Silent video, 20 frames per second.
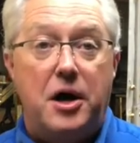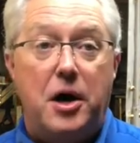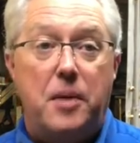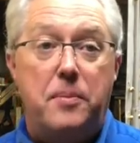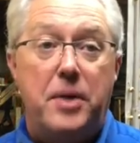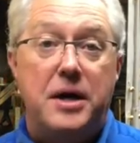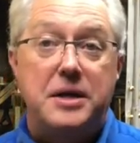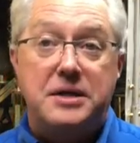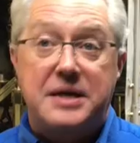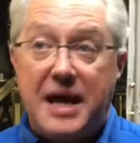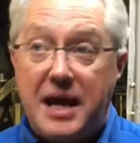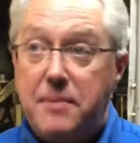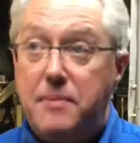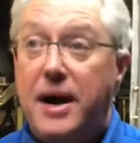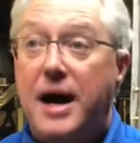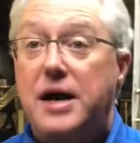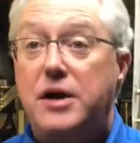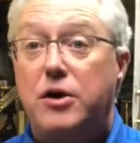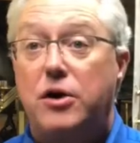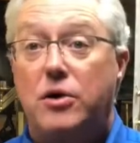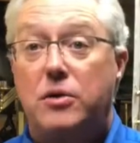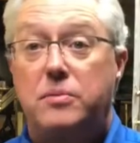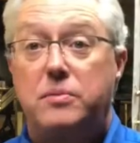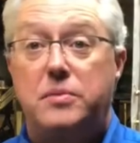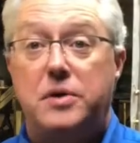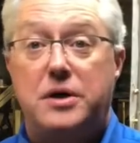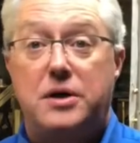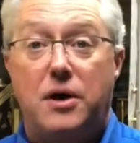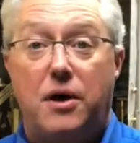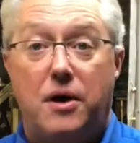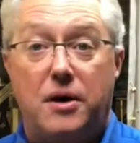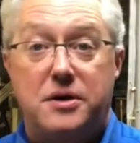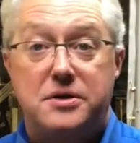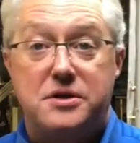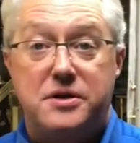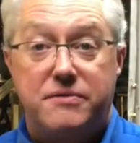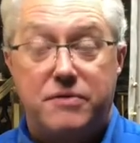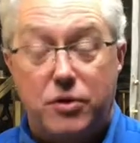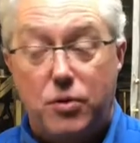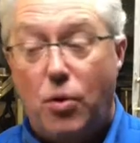But came back home because
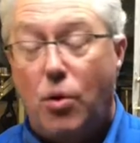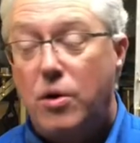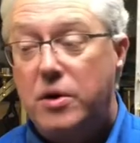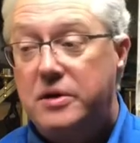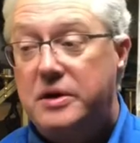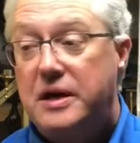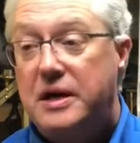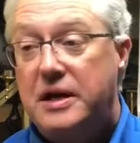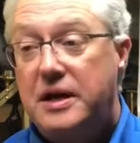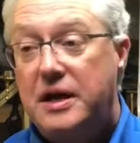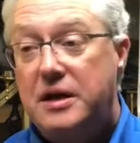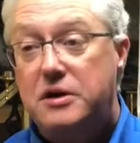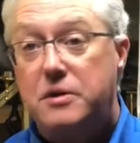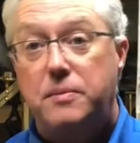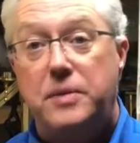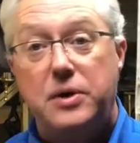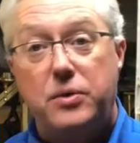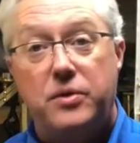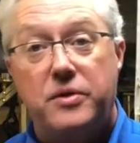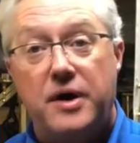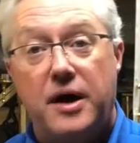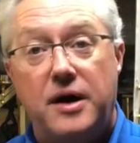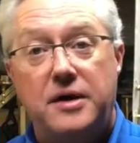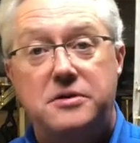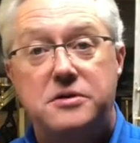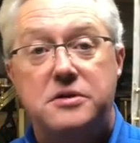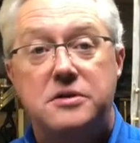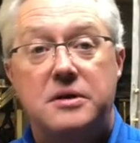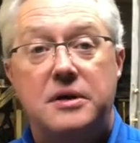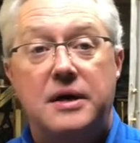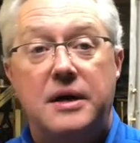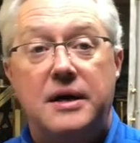of the quarantining to be with us.